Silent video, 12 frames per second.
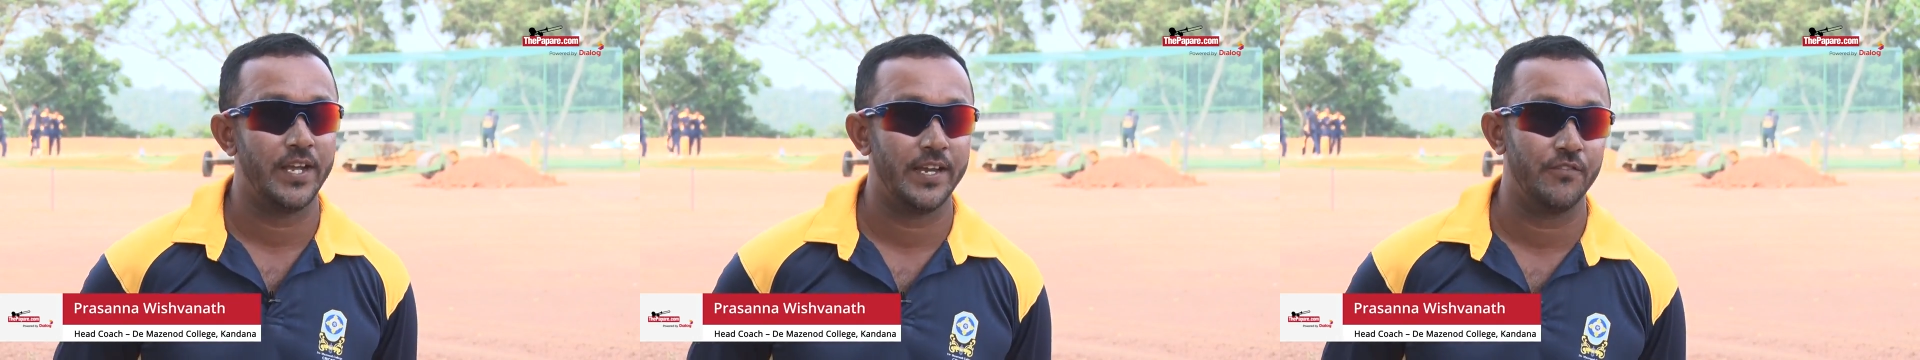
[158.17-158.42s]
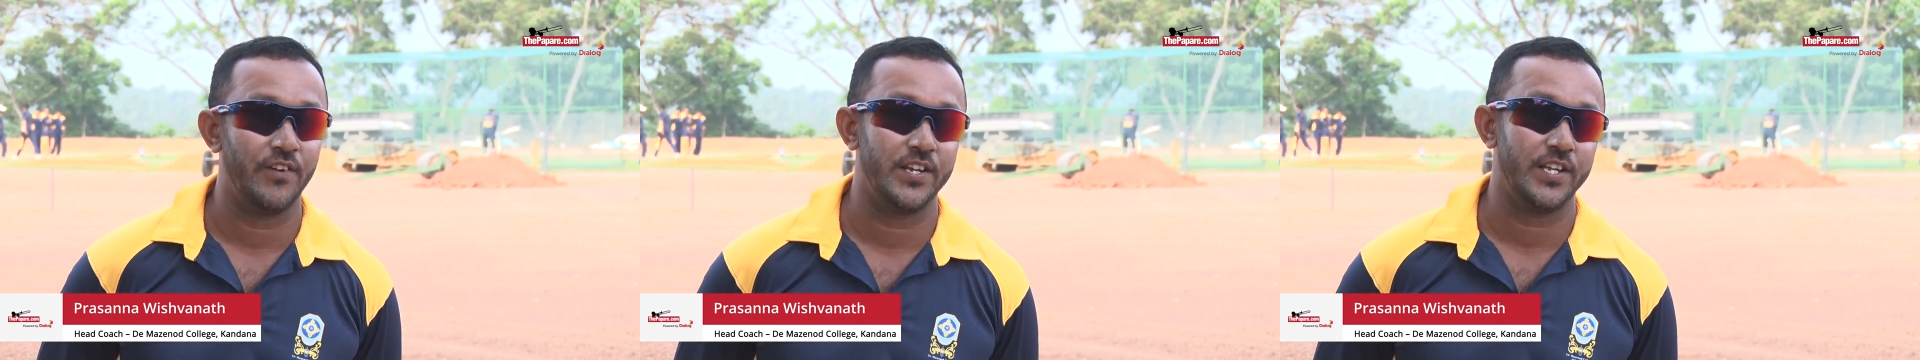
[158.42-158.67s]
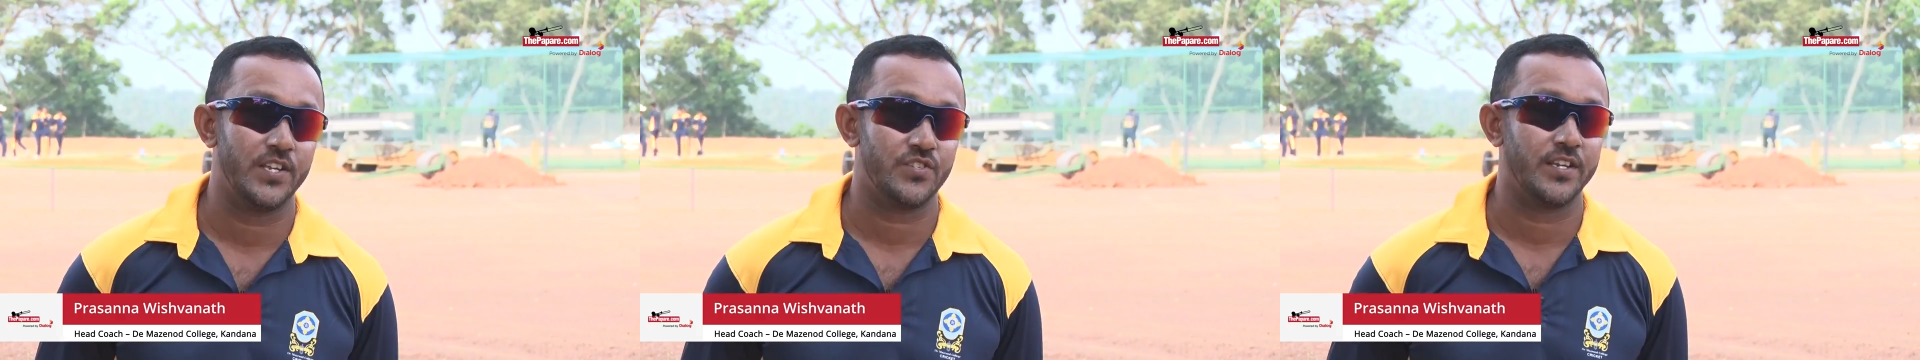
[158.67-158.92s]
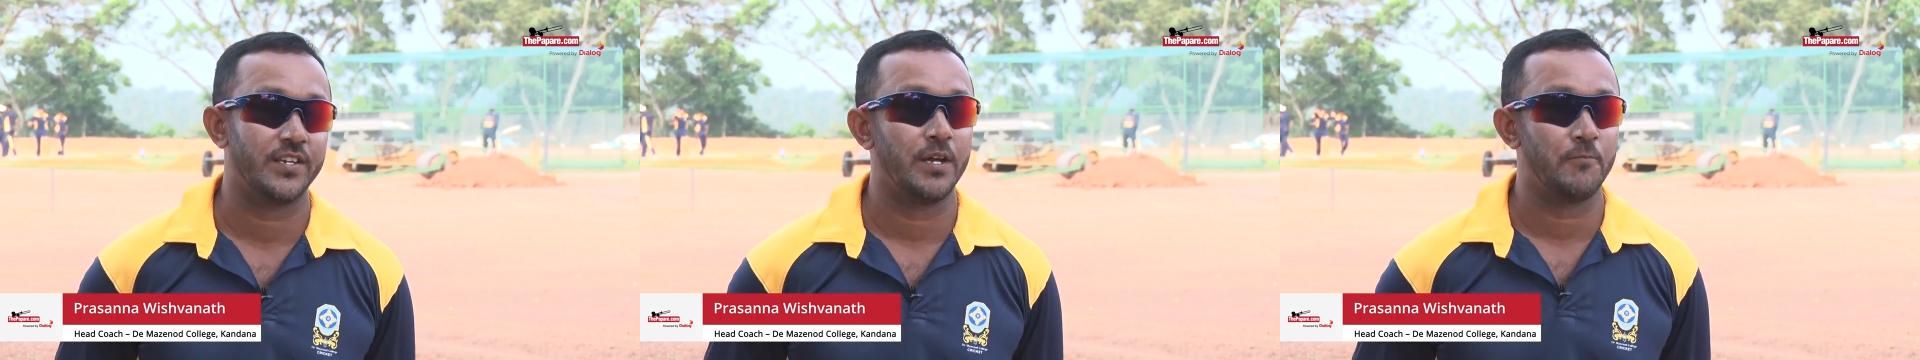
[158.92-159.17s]
We had a
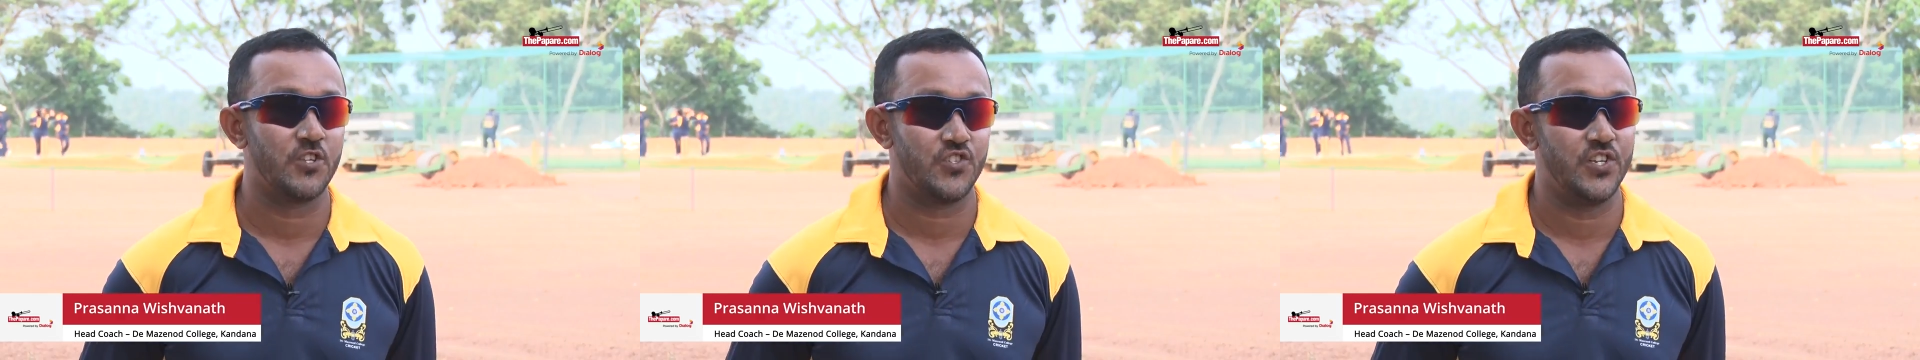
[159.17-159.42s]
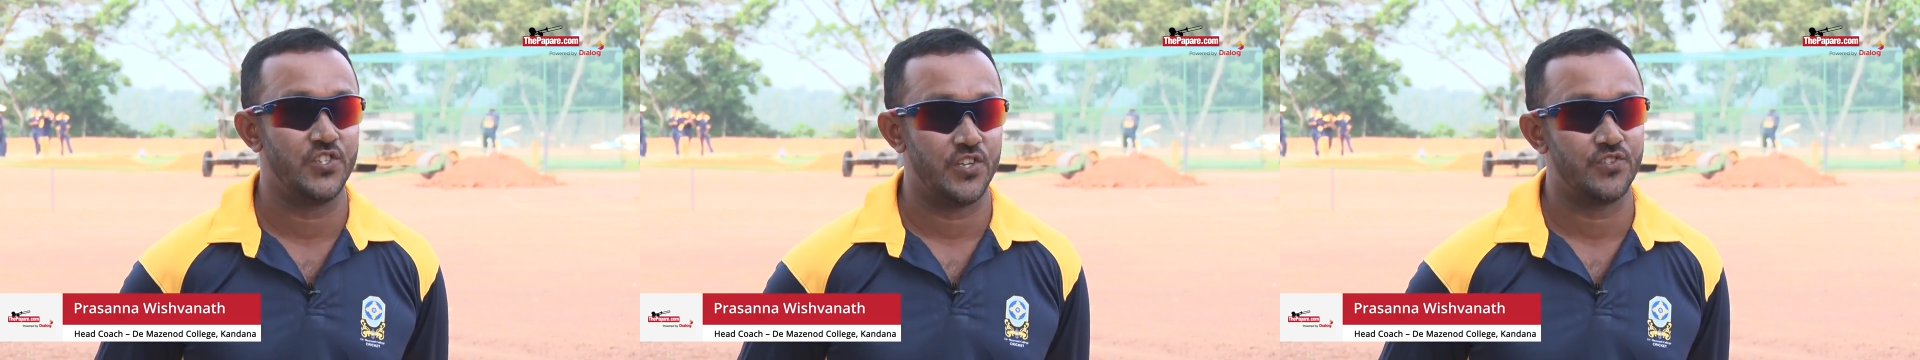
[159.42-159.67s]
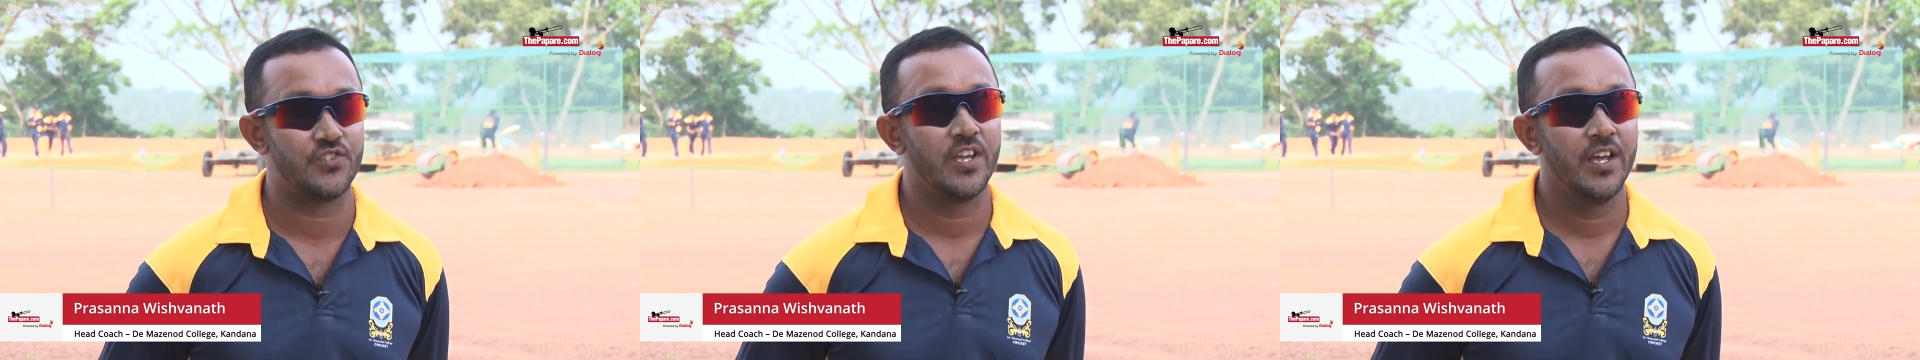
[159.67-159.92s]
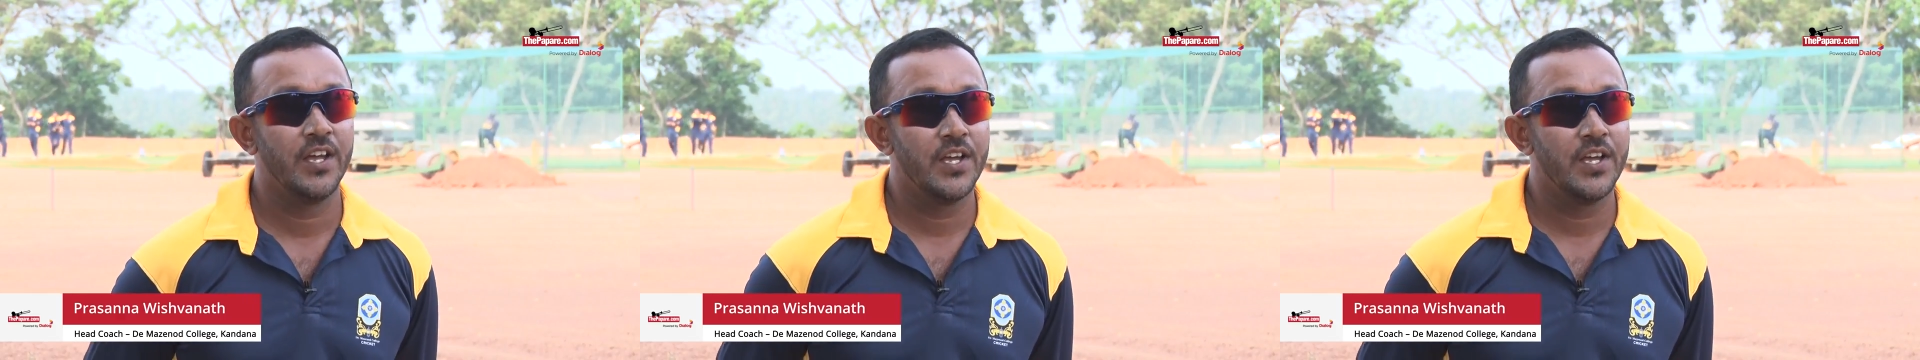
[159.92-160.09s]
fantastic couple of seasons.